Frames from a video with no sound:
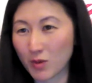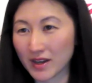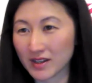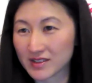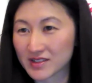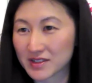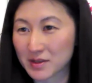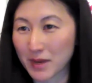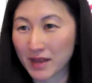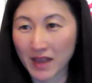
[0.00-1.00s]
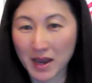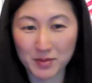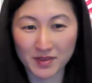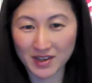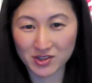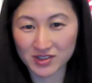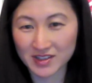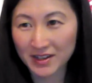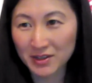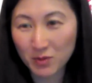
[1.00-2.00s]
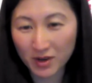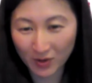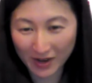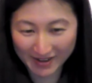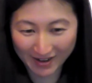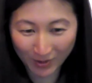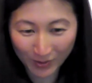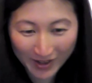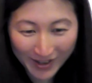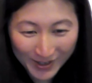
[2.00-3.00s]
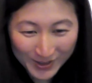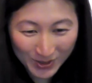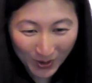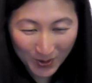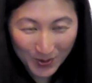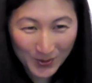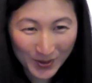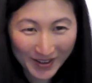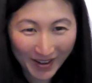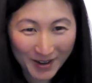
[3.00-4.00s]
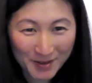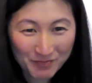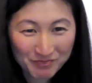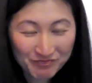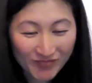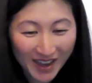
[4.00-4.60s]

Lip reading: wanting to sit on my lap, and that's just not going to work right now. So I